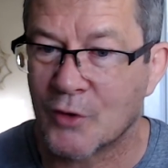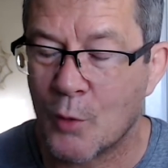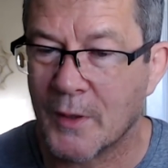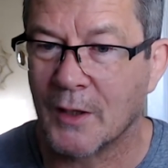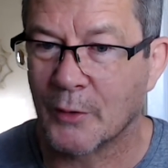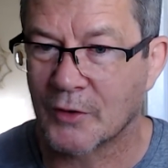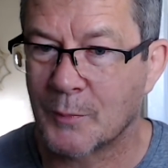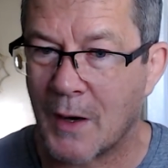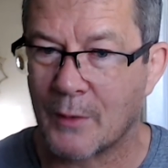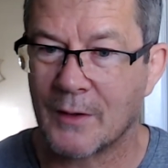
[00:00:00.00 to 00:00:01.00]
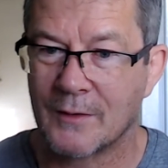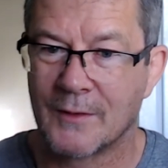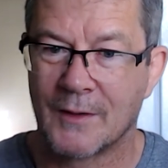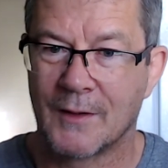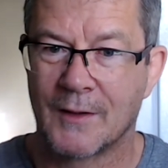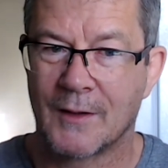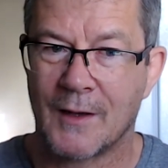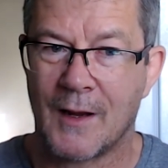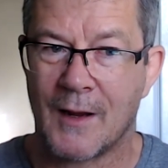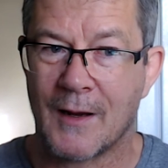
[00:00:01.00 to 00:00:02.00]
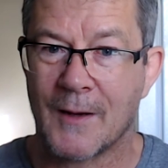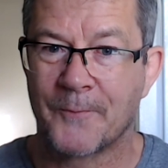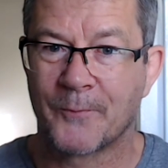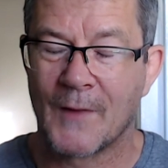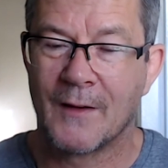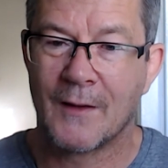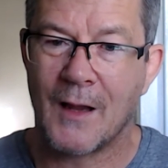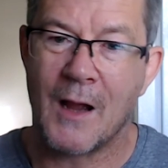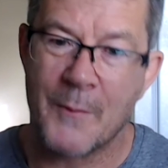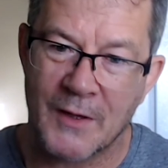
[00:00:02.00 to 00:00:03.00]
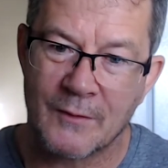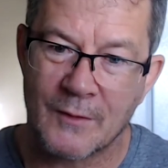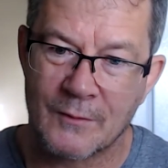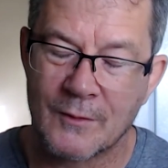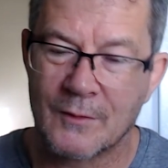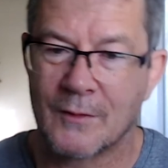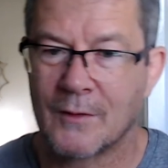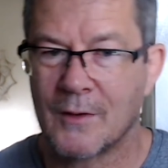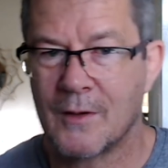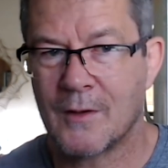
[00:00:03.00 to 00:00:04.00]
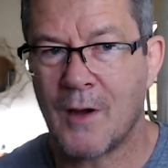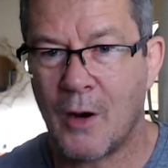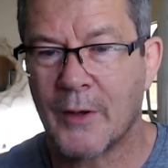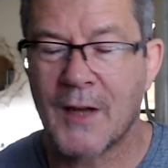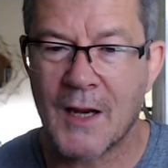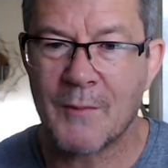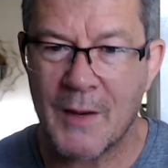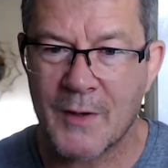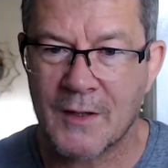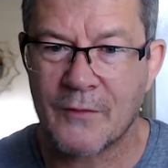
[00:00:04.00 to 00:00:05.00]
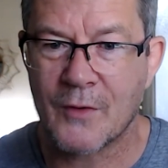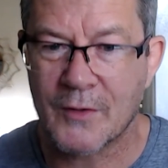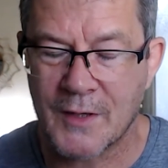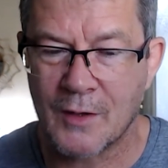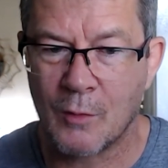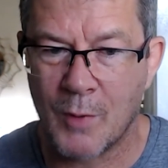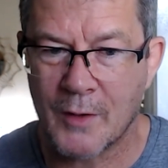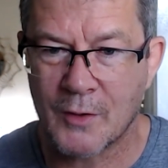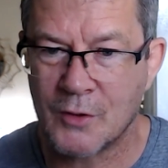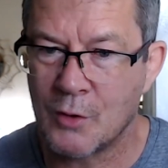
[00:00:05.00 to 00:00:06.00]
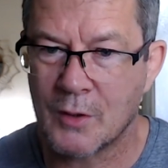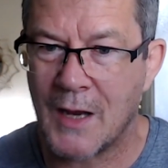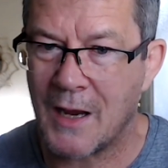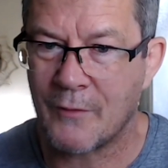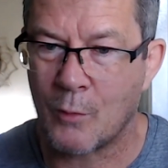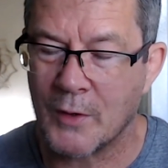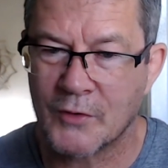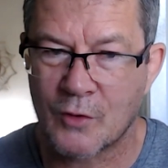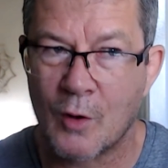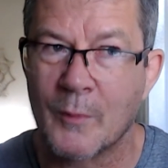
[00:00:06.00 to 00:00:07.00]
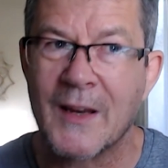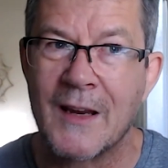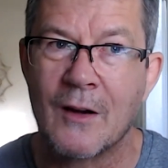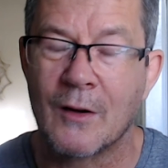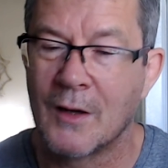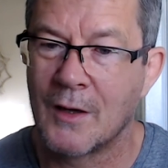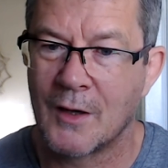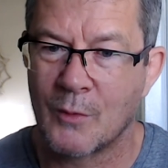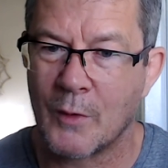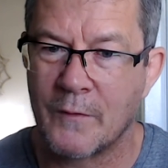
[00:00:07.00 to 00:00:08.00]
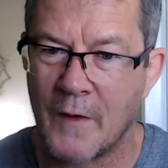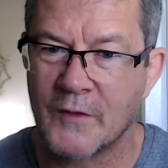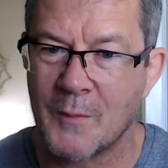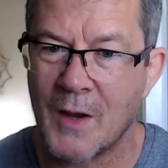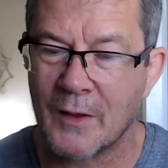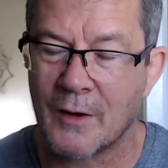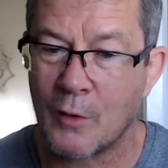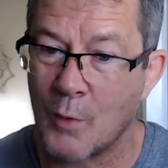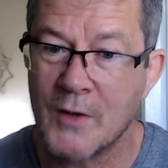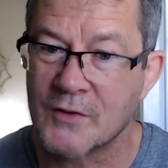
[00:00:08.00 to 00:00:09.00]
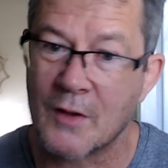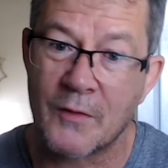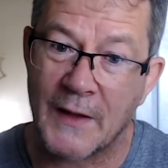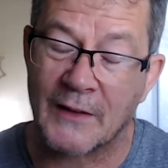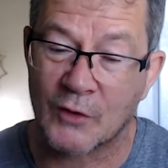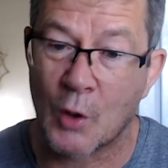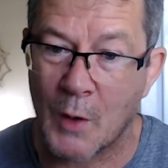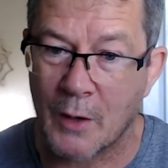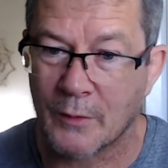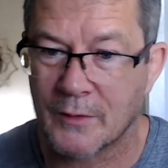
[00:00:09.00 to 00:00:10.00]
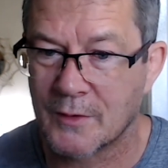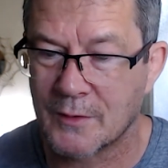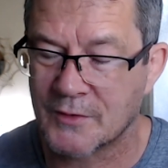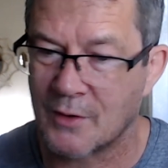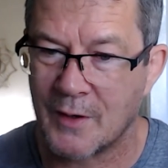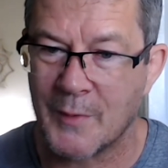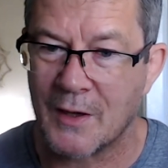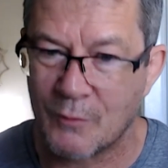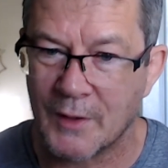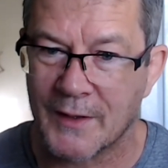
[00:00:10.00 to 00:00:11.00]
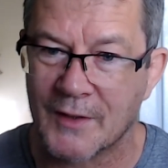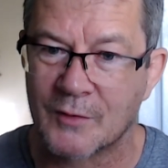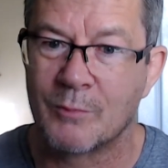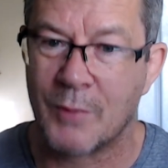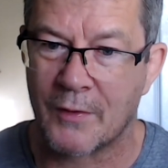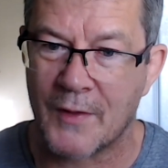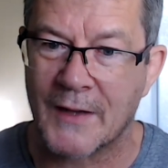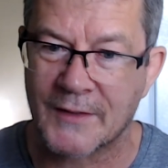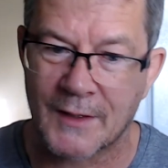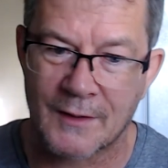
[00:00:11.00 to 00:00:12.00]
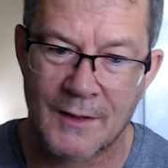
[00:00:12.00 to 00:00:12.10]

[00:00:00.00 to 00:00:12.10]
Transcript: Nobody loses power. Uh, I mean, hurricane might be a different deal, but you can have a windstorm here with 50-mile-an-hour winds and things go out. So, I mean, it really is pathetic.